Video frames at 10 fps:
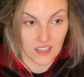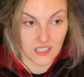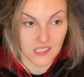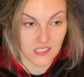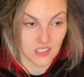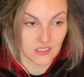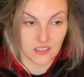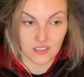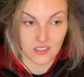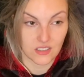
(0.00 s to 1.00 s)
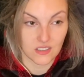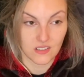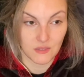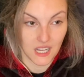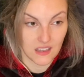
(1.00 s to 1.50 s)
It's, there's just
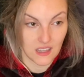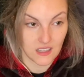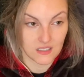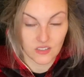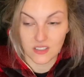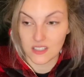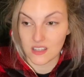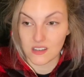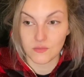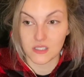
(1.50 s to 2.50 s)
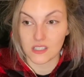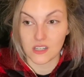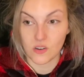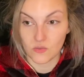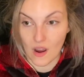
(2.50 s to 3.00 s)
so many things. You can see that it was done
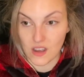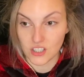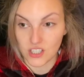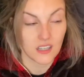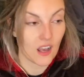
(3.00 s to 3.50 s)
in a rush.